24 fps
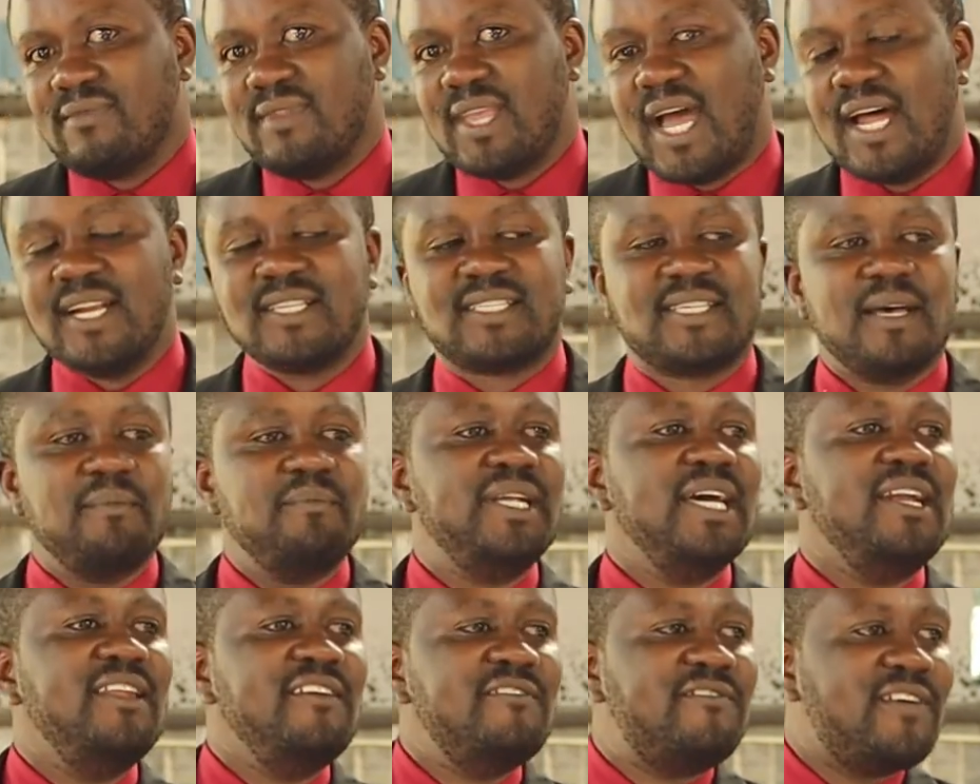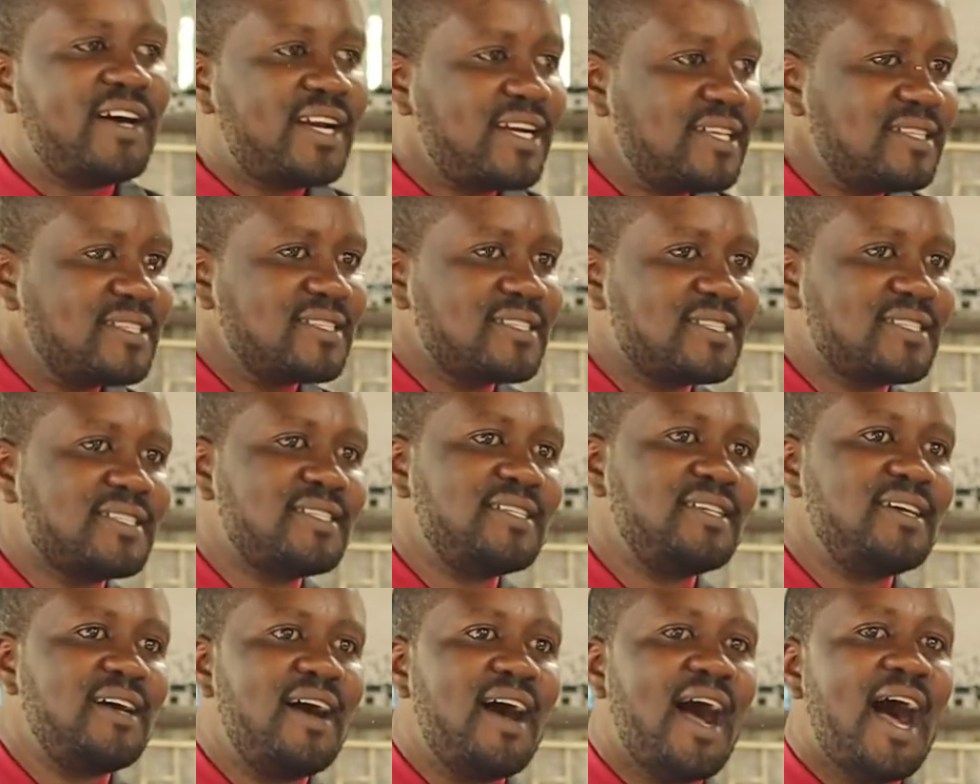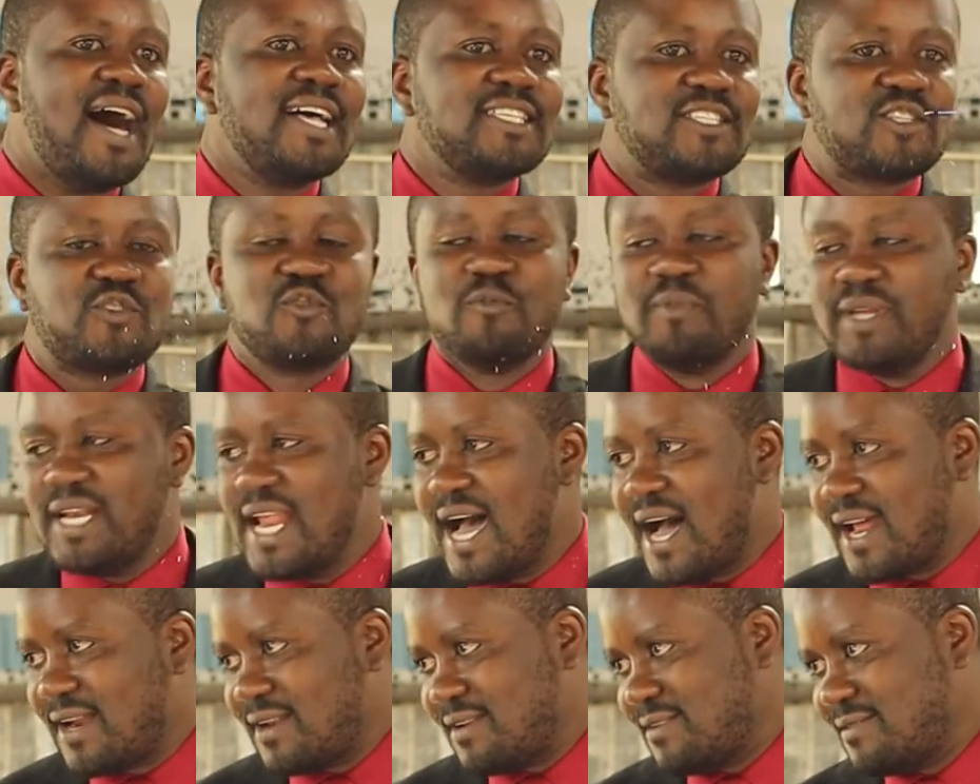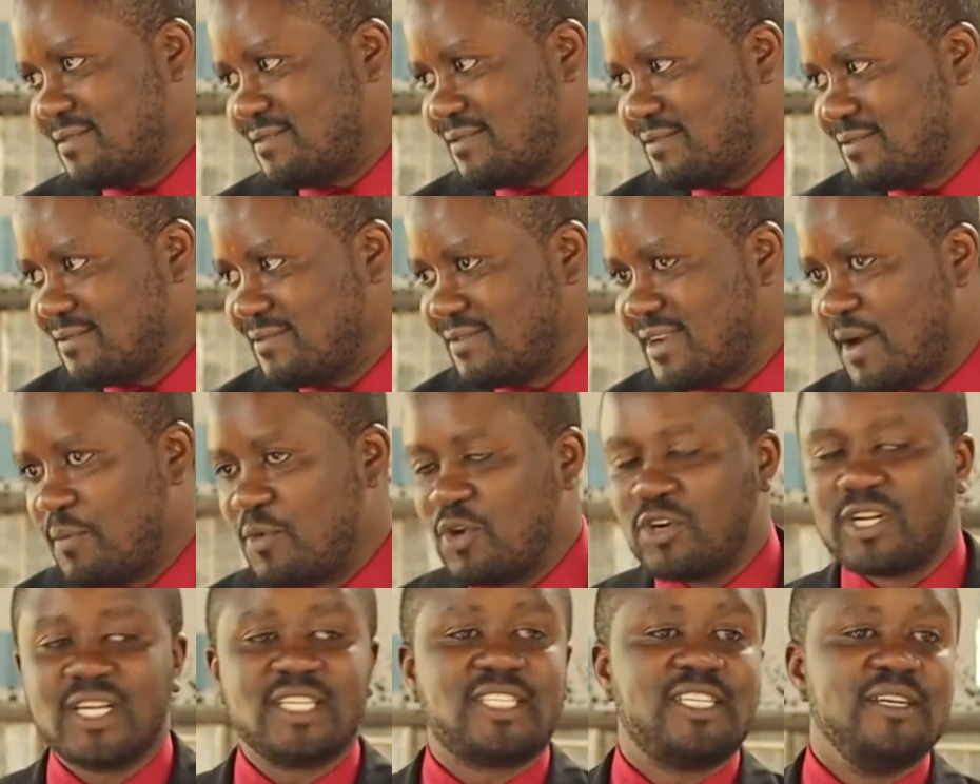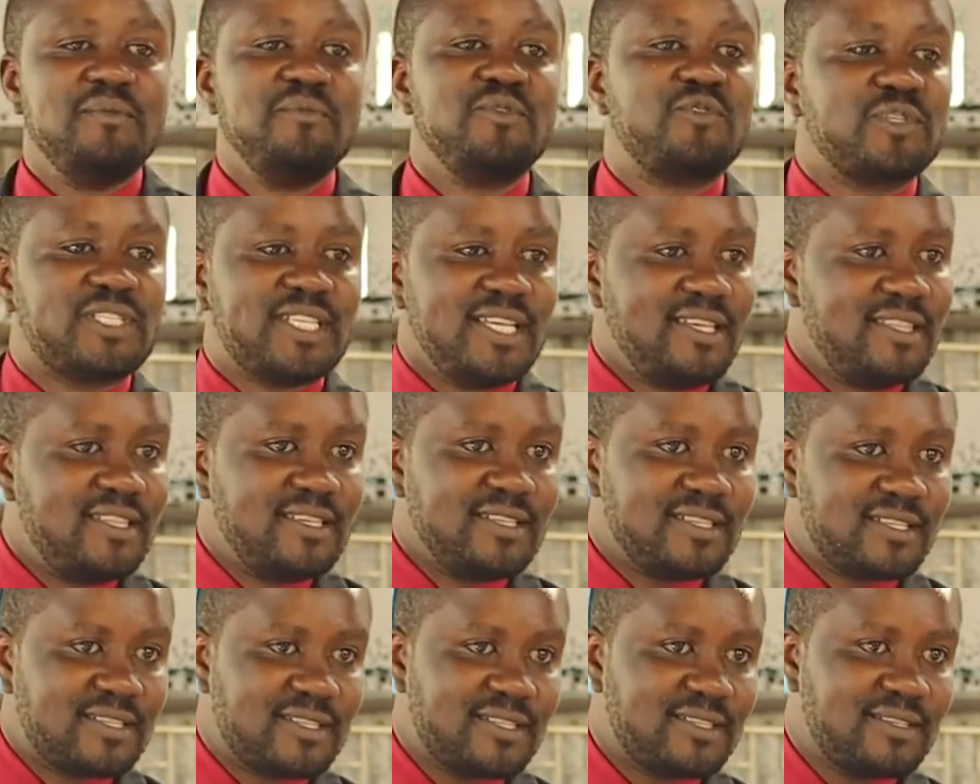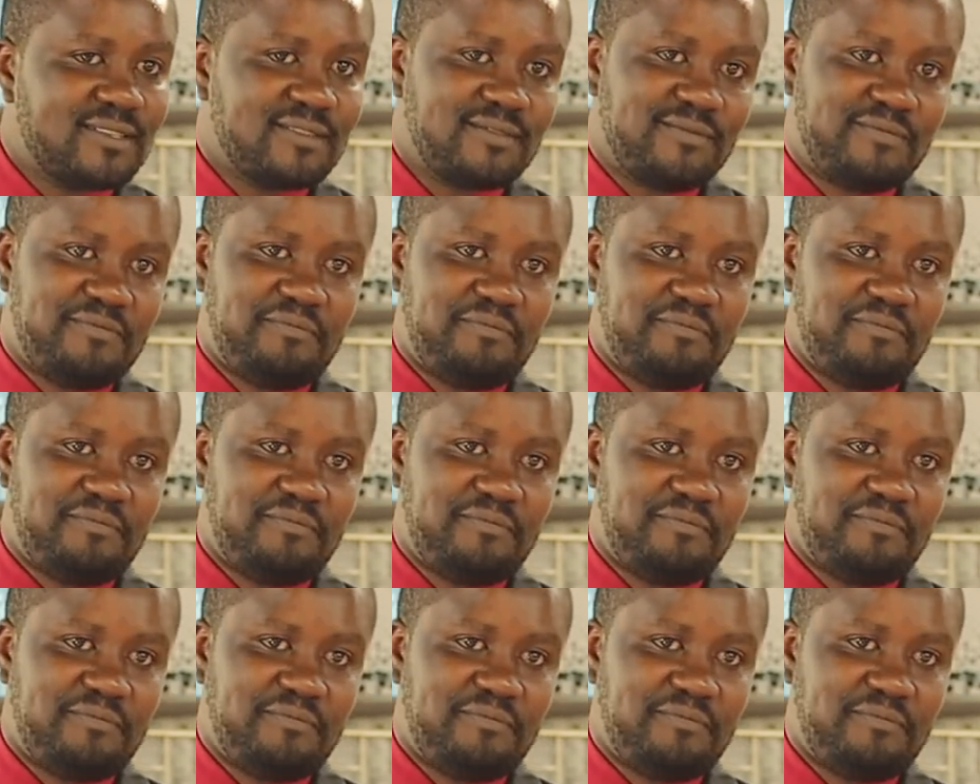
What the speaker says: And some deliverance has to be done. I'm not ashamed to say this.